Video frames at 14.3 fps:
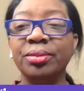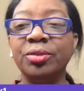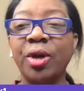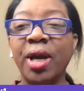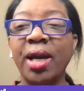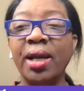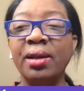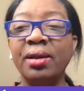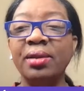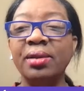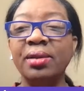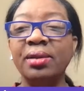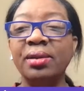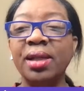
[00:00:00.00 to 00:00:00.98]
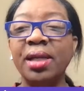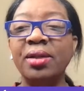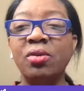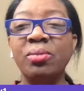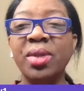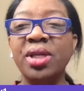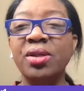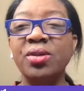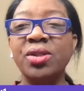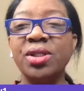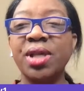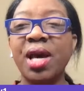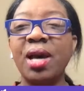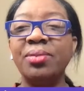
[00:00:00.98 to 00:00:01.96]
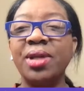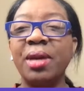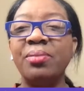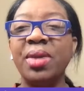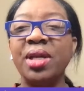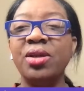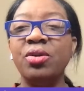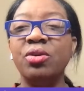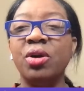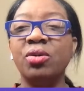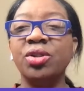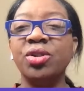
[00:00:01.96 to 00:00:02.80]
right? That don't mean you stop. That means you go